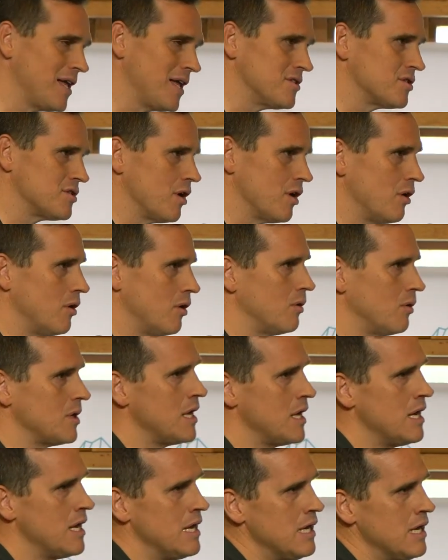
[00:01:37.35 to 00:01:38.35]
so
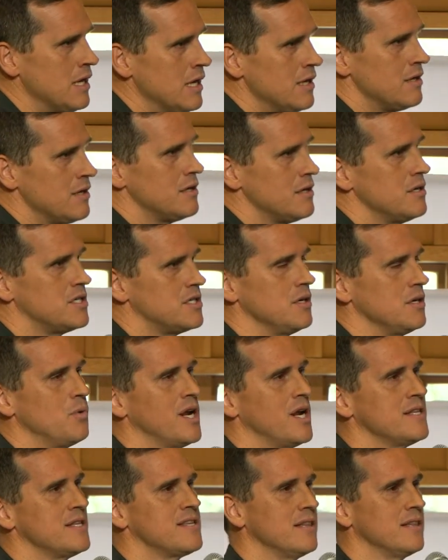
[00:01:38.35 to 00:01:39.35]
she went
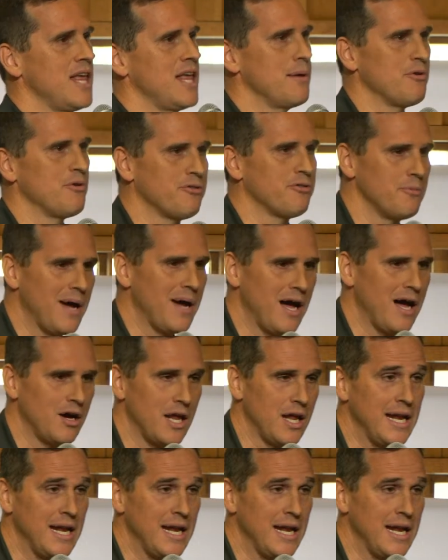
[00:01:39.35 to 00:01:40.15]
into the labor for about an